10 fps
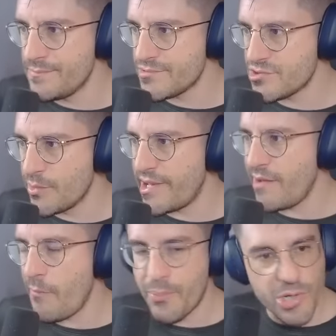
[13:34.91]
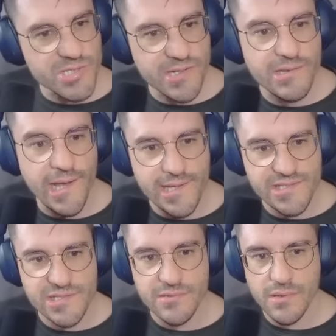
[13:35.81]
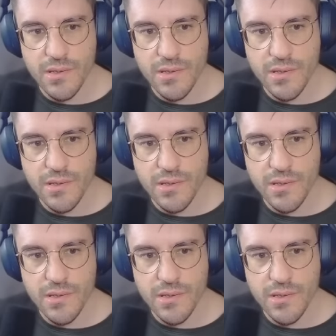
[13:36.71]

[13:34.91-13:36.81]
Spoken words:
So we can have a person class,